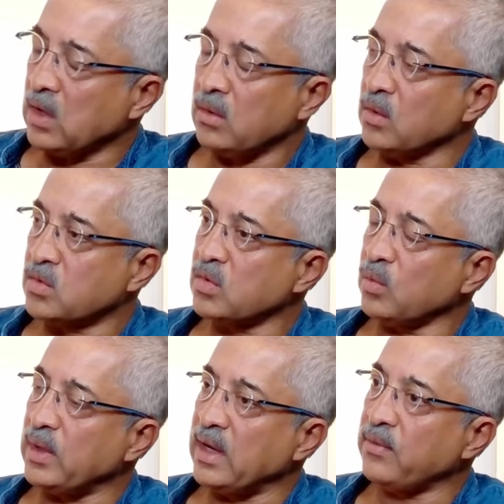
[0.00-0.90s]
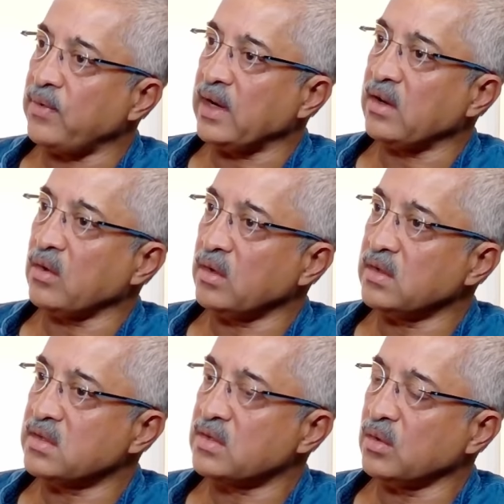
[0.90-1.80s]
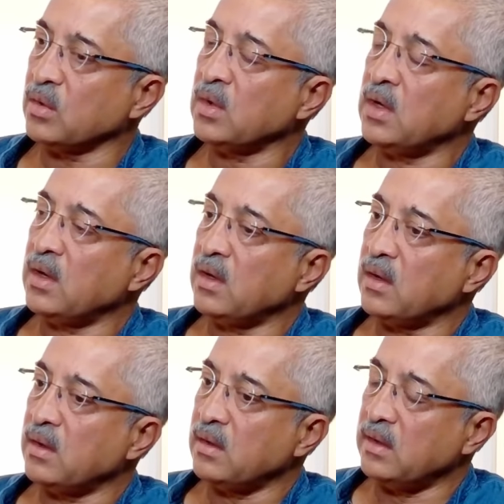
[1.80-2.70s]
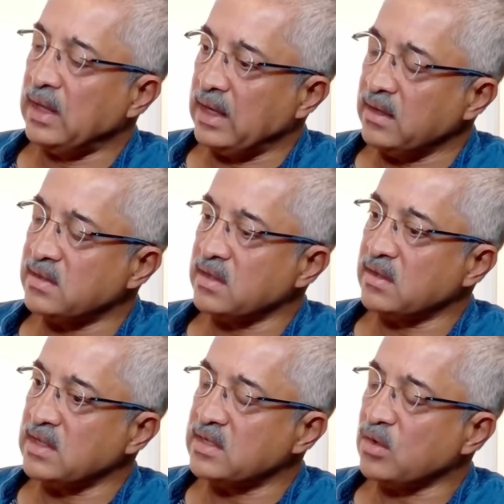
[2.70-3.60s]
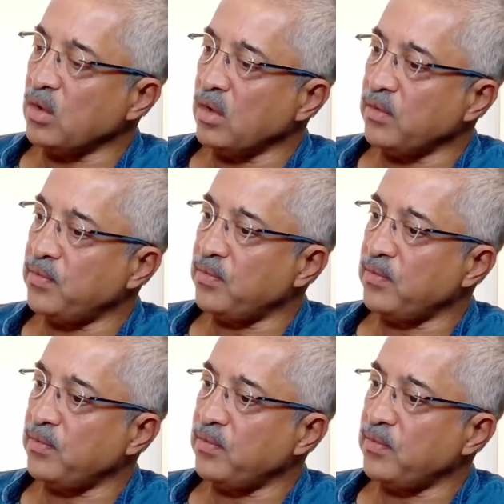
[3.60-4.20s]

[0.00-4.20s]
no. So we have factored all this. So there is a risk of